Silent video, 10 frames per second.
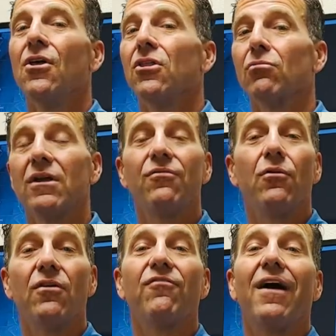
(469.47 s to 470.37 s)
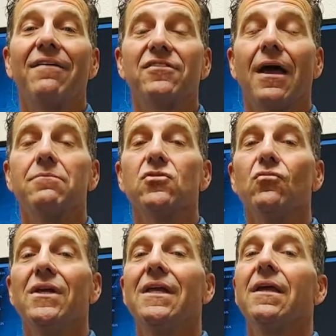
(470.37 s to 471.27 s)
3, 4, 5 times a
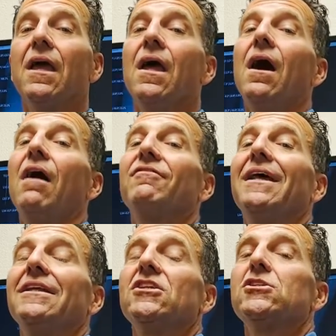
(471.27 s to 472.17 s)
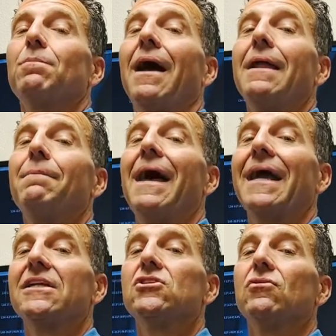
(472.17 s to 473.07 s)
week of getting the spine back
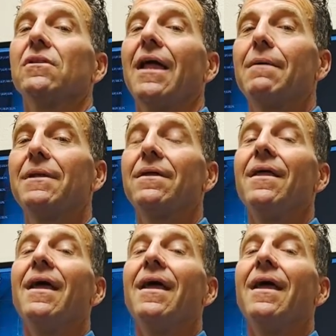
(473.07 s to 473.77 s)
into alignment.